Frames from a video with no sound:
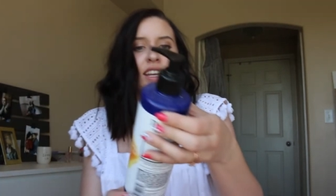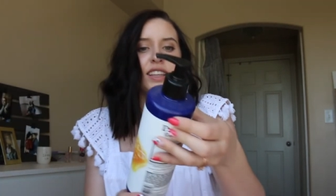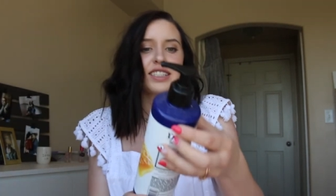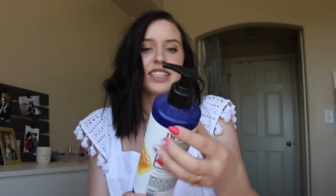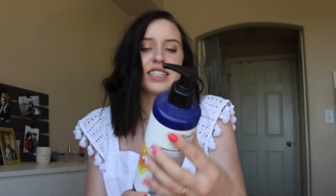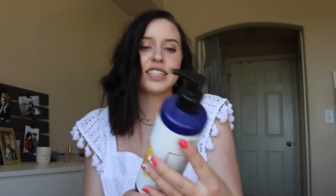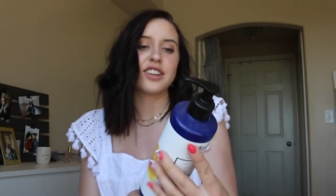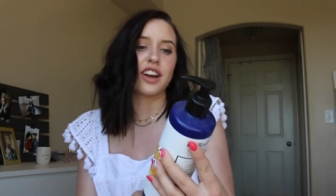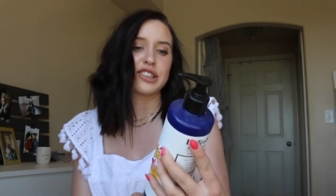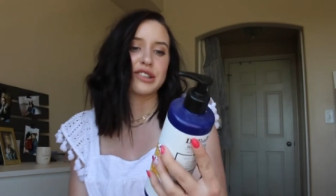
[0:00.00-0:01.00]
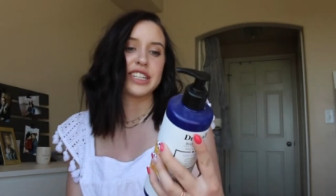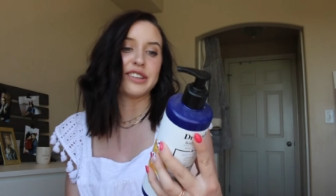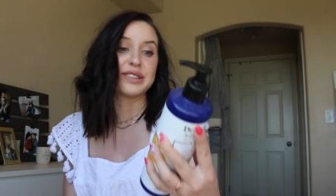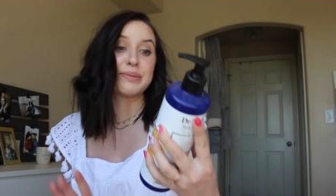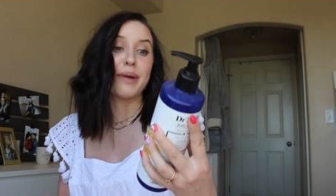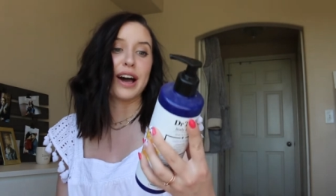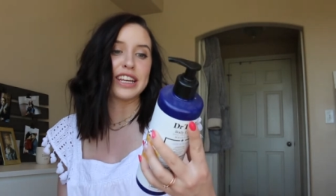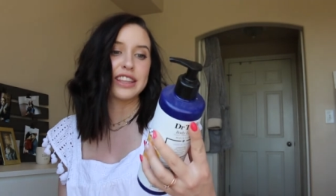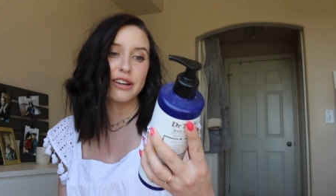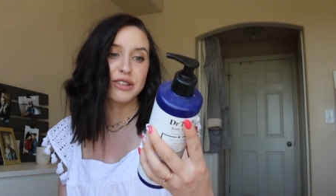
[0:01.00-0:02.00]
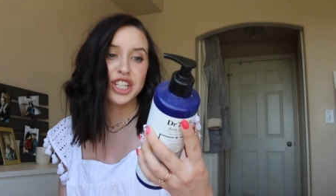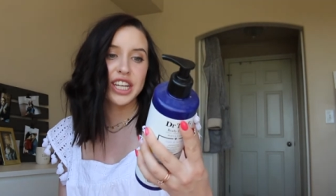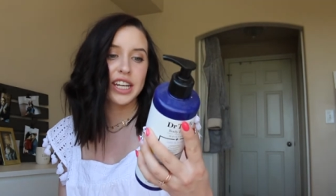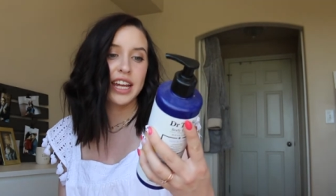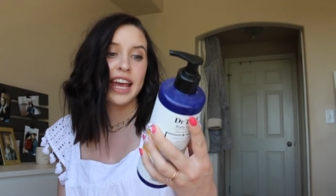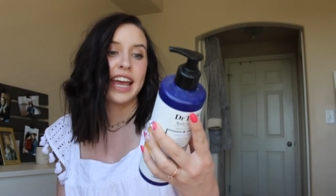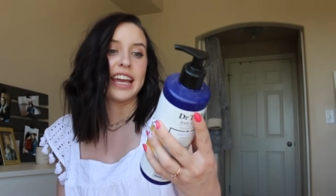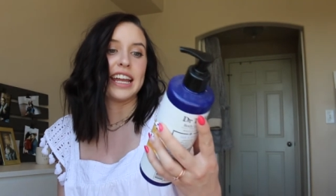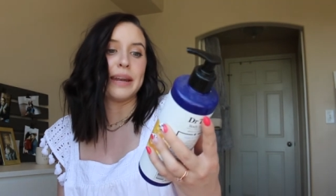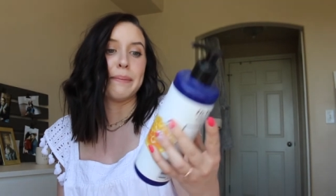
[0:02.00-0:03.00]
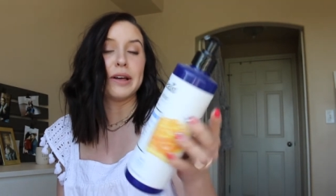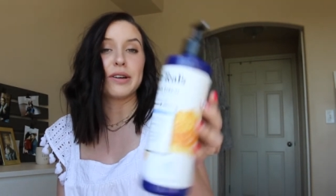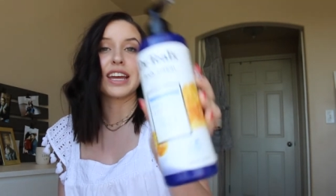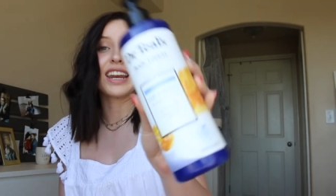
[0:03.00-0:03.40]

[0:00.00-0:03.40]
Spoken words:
This is the Dr. Teal's body lotion in milk